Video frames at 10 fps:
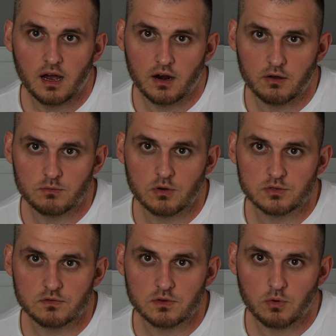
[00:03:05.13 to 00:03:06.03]
Around most
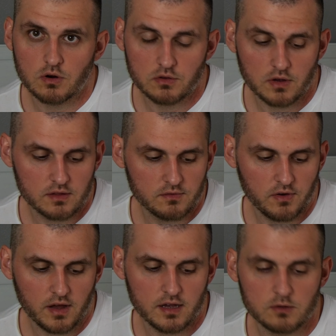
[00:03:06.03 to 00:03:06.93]
of the world you can
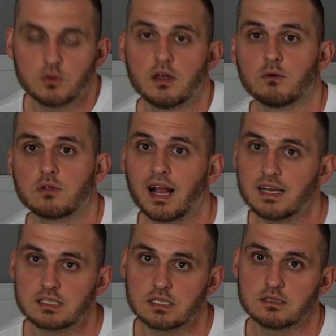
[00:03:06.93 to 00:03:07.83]
fly it without
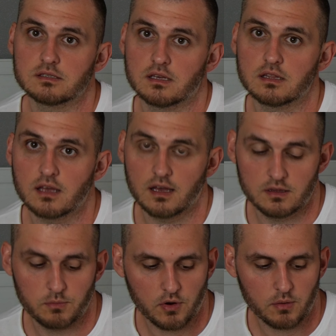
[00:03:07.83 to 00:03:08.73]
license and
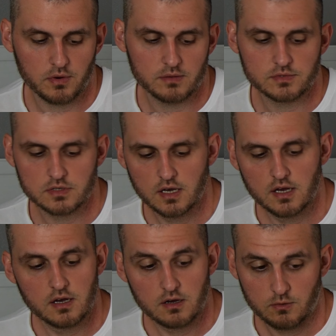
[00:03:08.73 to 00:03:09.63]
any problems,
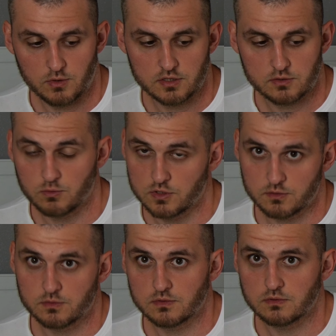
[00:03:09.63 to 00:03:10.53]
which
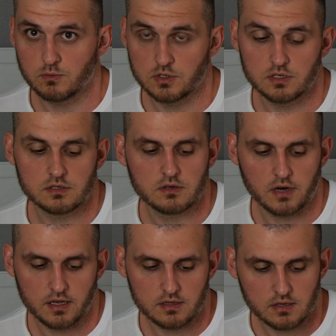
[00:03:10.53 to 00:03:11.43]
is
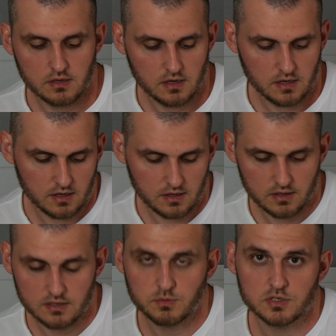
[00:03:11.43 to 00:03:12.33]
great,
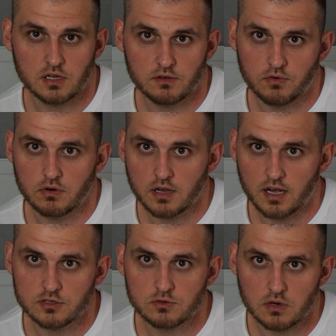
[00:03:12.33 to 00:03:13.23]
especially for
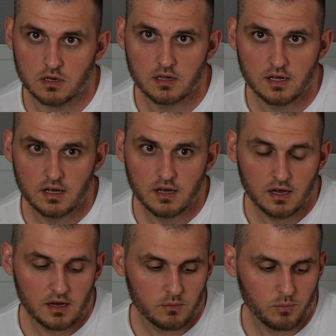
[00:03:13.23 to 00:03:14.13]
casual
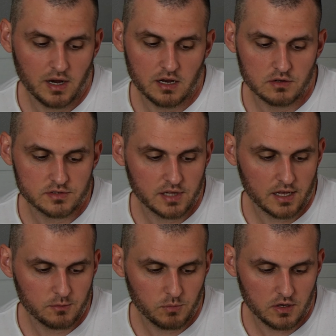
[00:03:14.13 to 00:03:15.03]
pilots
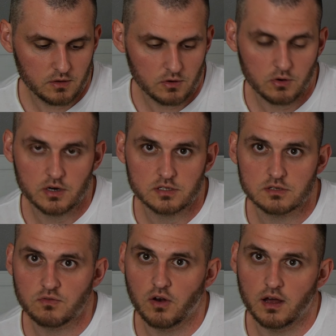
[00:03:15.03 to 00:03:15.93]
like me who are
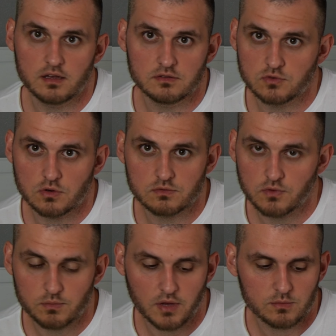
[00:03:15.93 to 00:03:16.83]
just flying drones
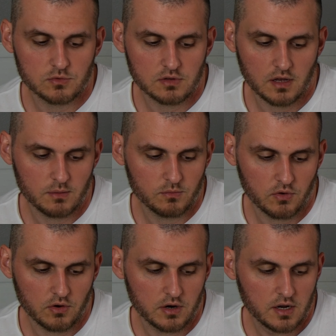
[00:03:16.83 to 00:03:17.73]
from time to time
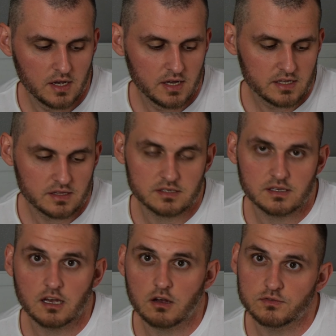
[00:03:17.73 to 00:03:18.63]
for the
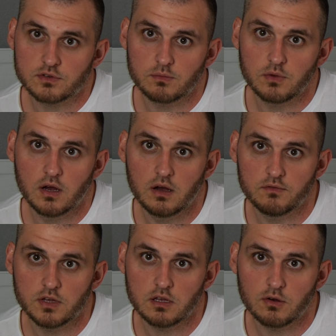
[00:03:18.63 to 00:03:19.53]
sake of some
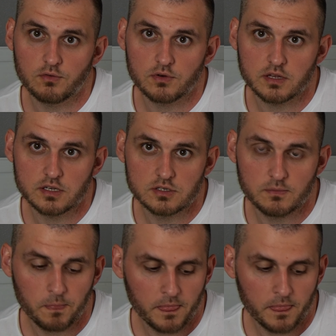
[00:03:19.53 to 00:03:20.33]
video footage.